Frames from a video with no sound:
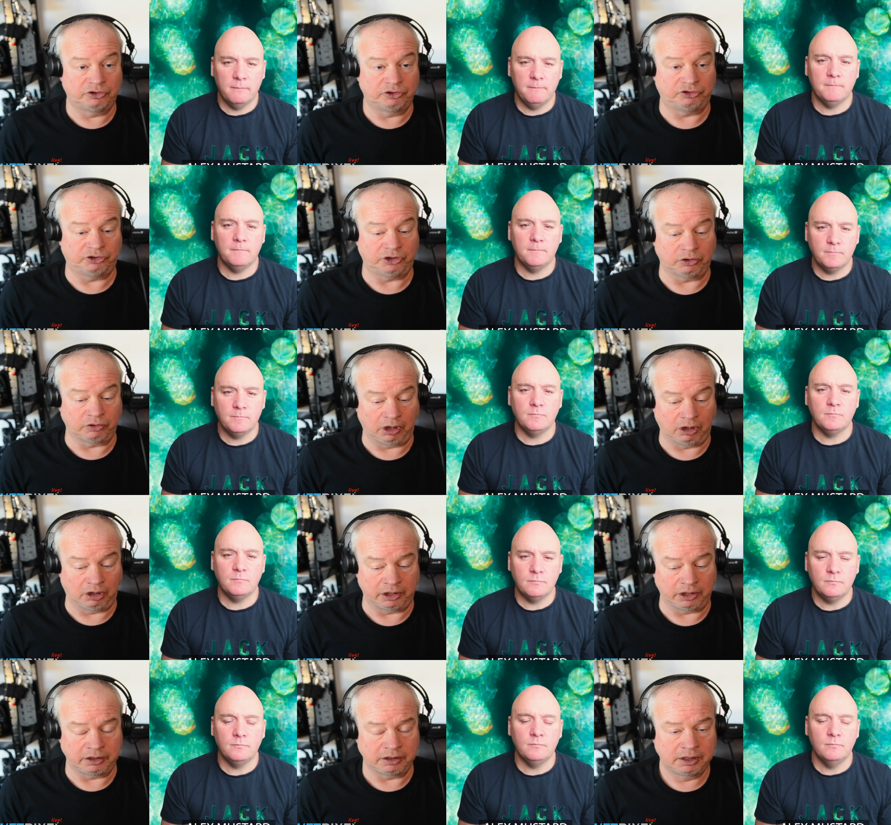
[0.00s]
Speaker 1: to see
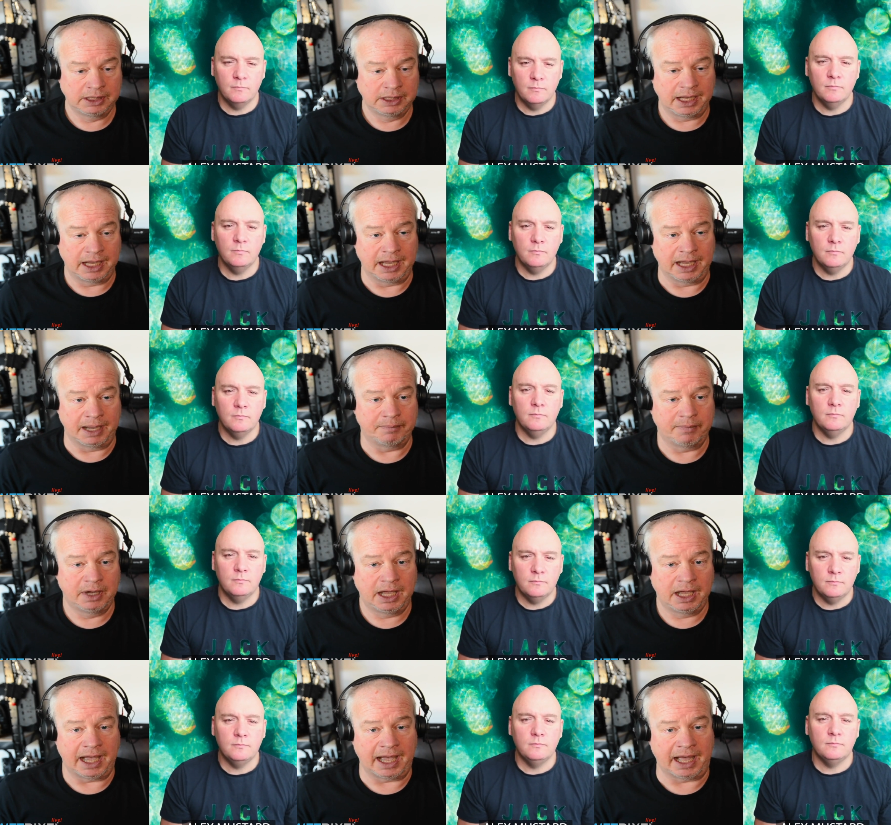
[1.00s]
online?
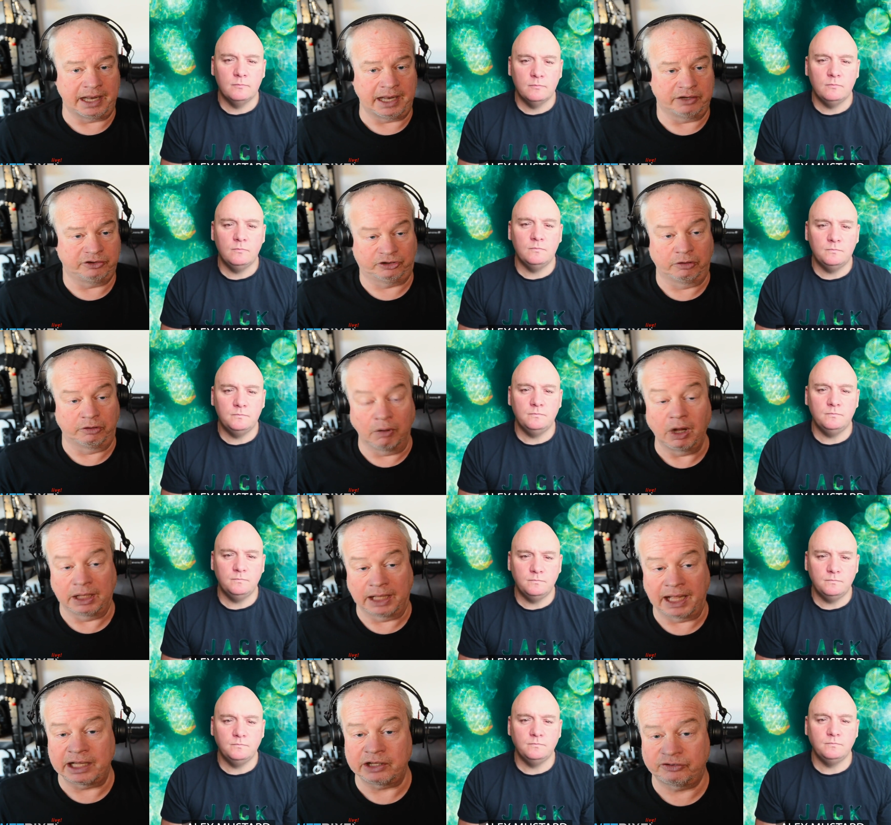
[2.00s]
And so,
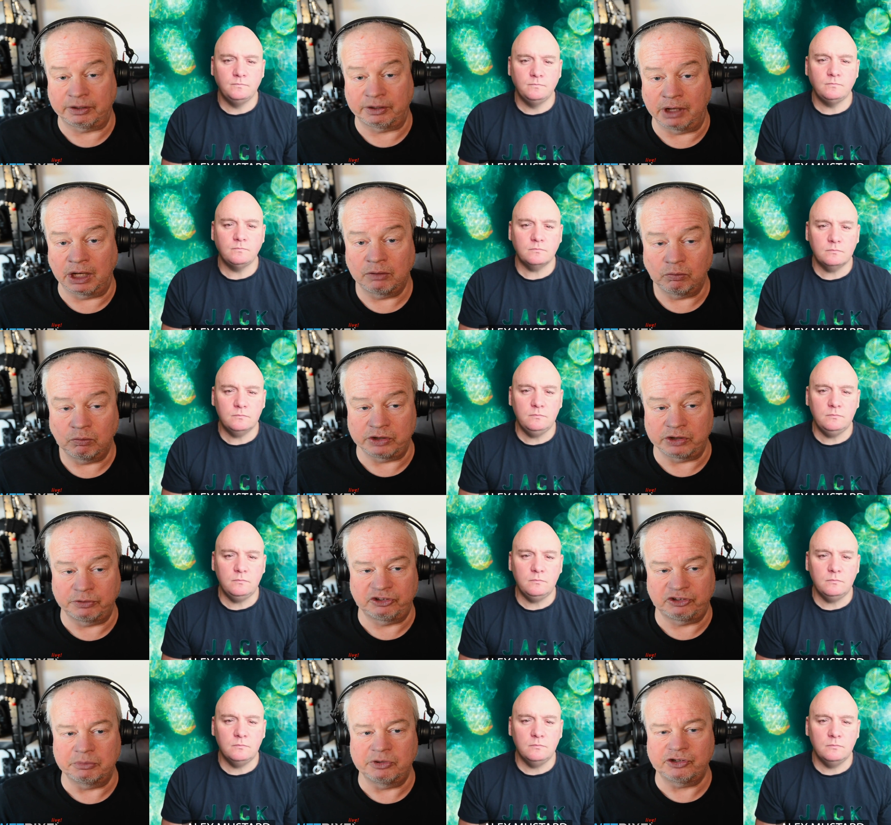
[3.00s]
well, Alex, there we are.
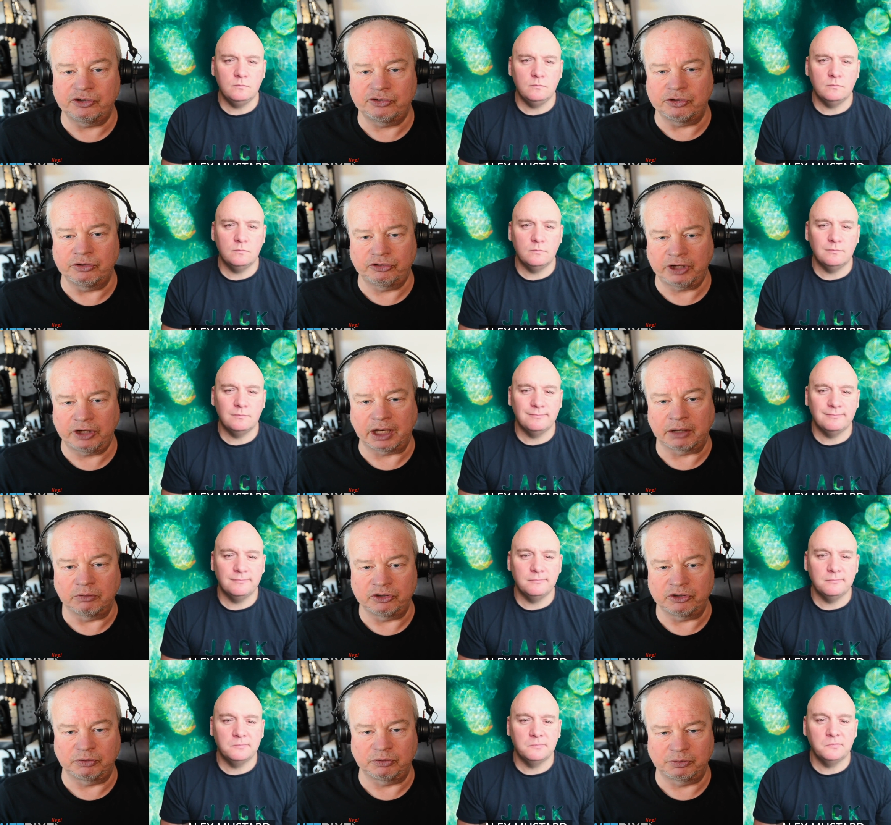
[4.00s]
Which images do you
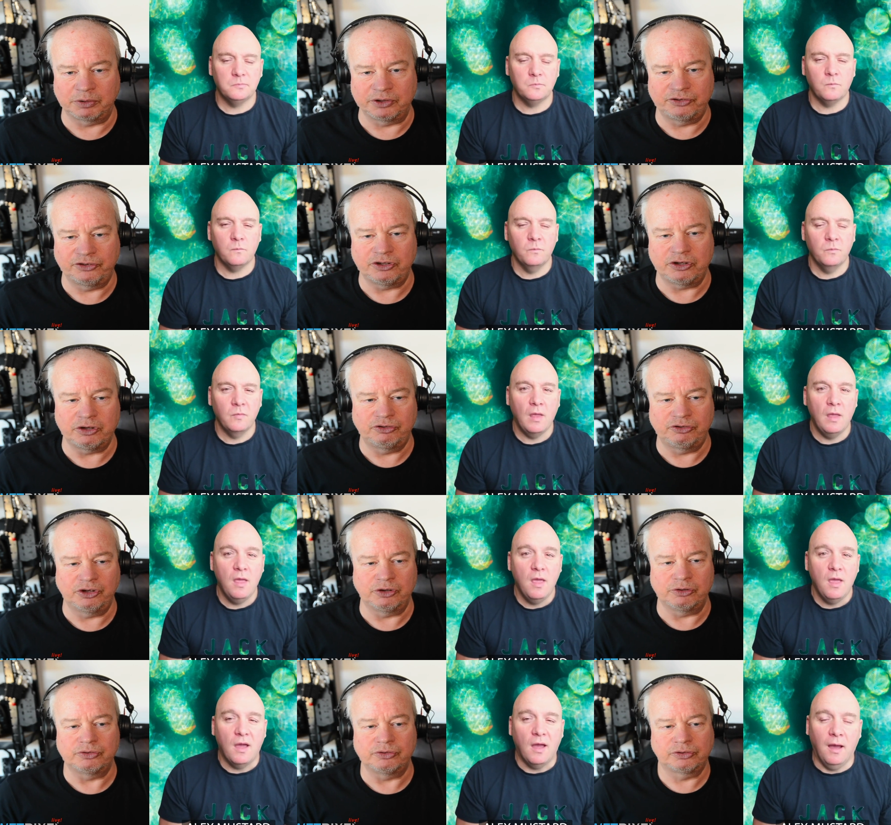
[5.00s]
share? Which ones do
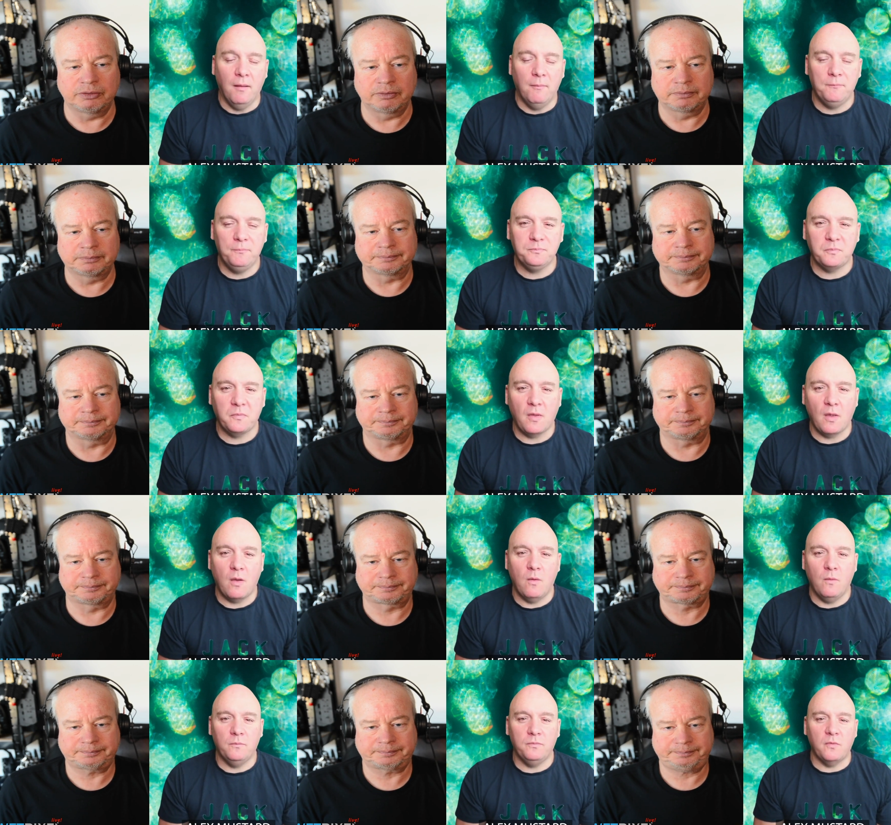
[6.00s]
you
Speaker 2: choose?
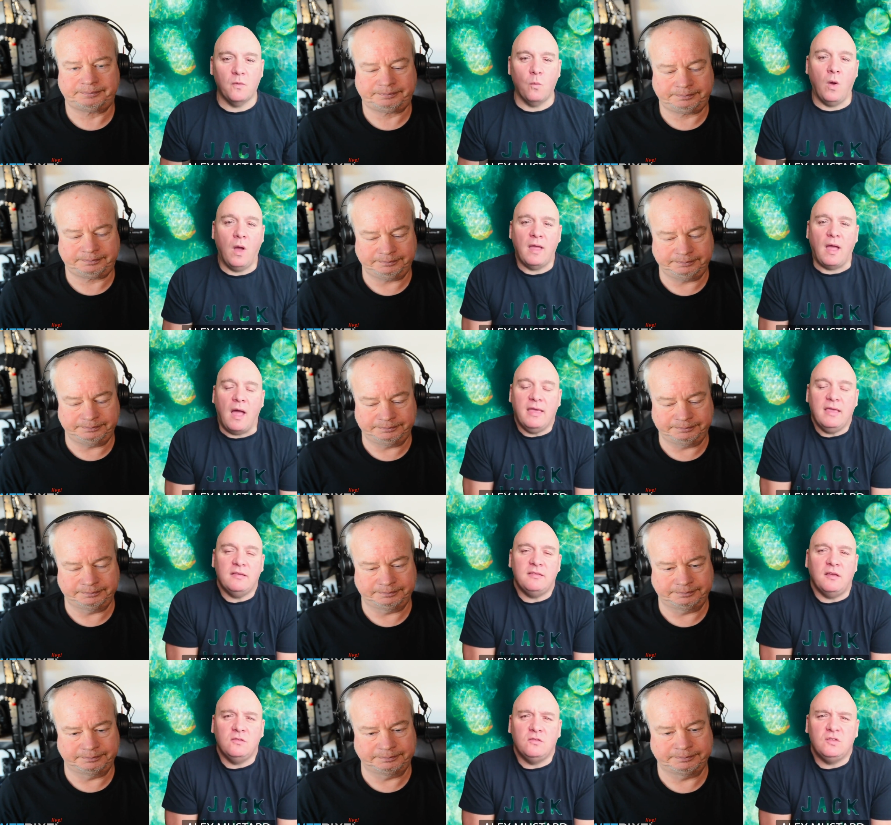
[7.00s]
Well, I guess
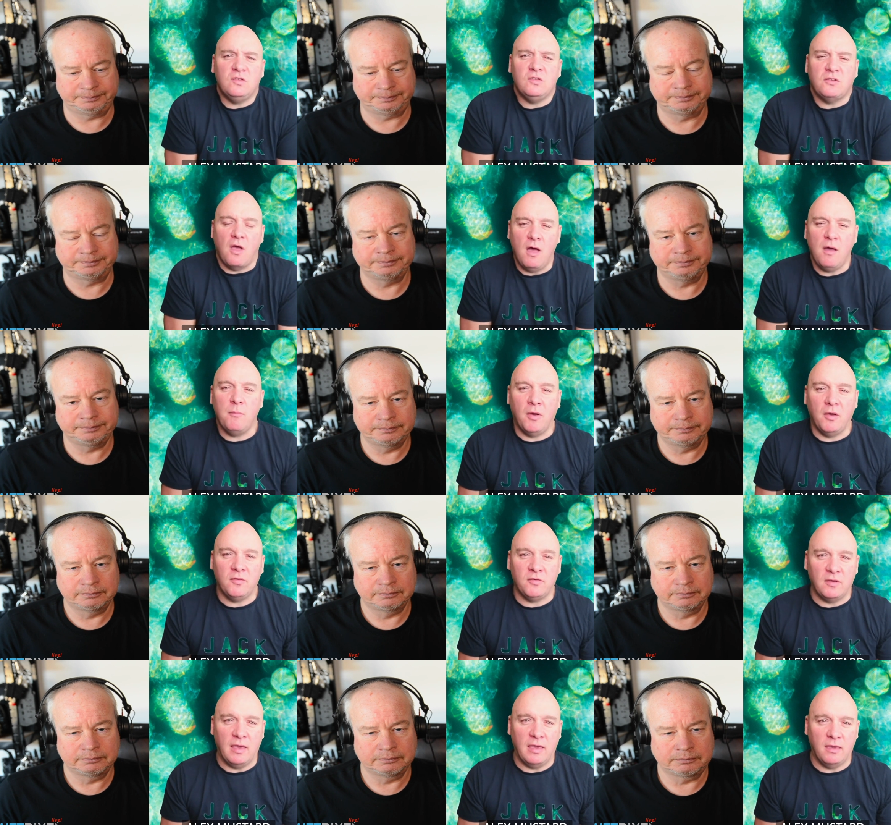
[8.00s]
I'd start by
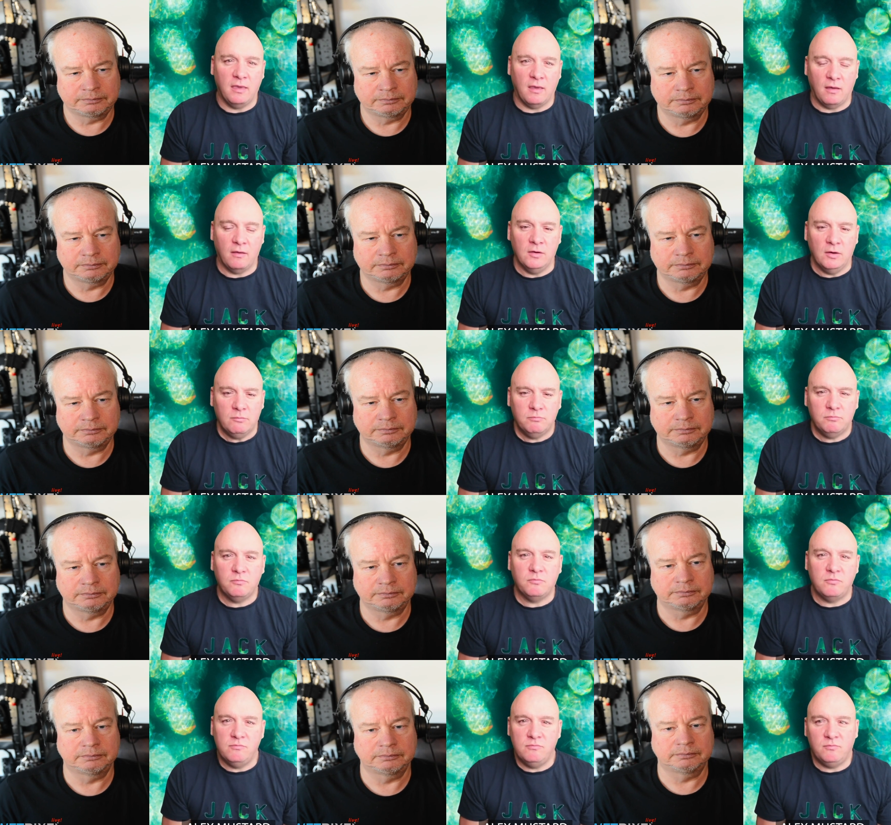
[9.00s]
saying, you know,
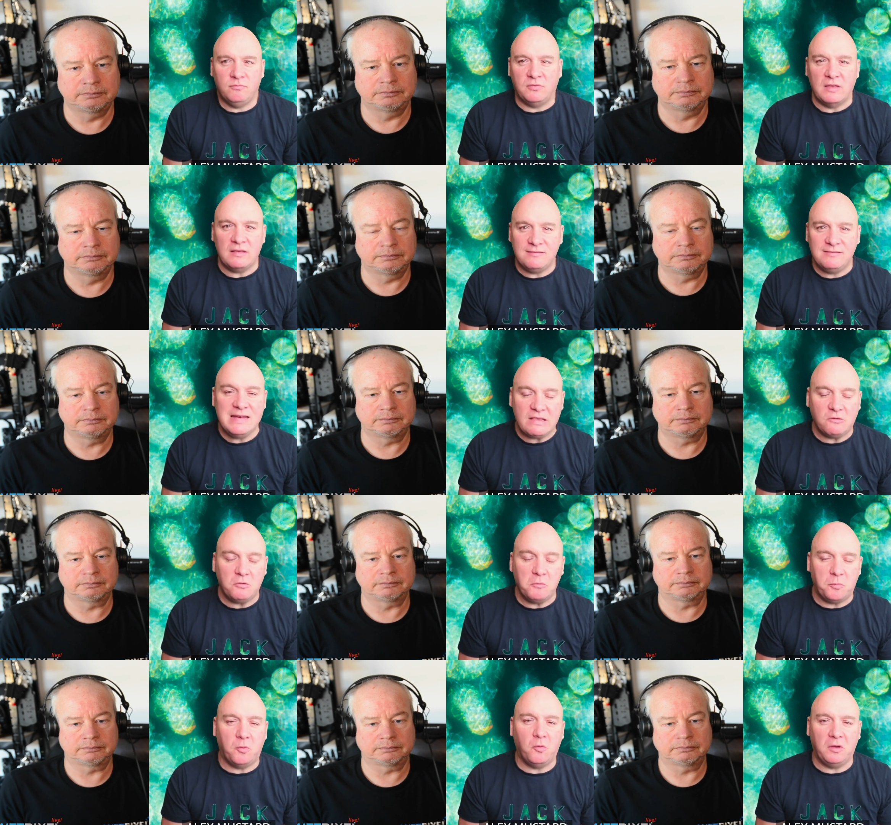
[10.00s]
there's
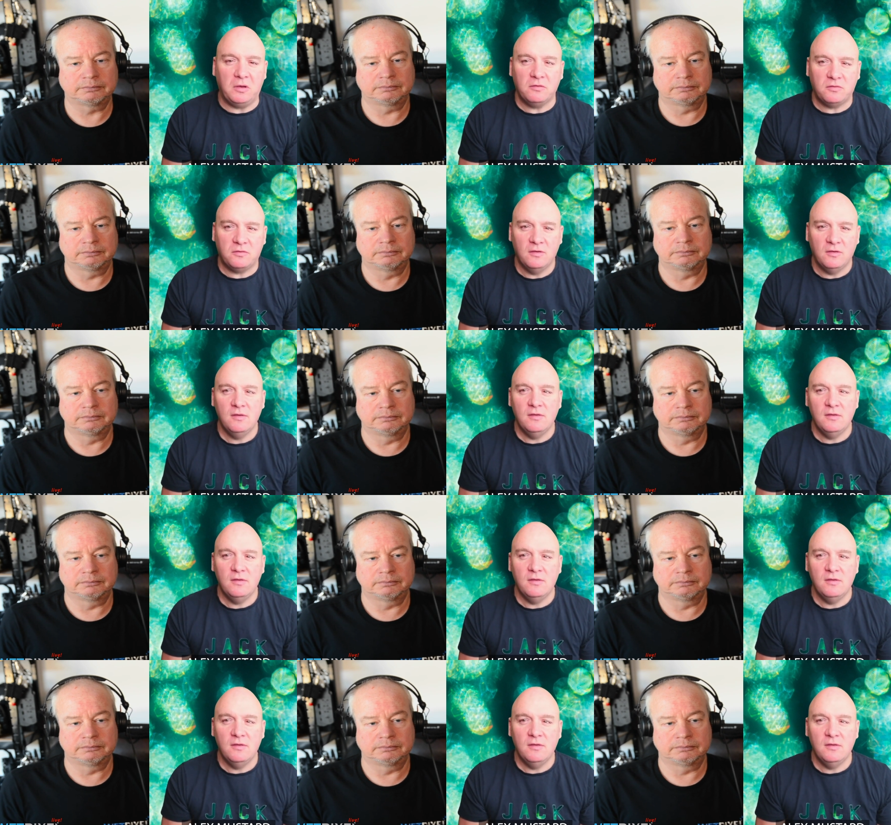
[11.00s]
little point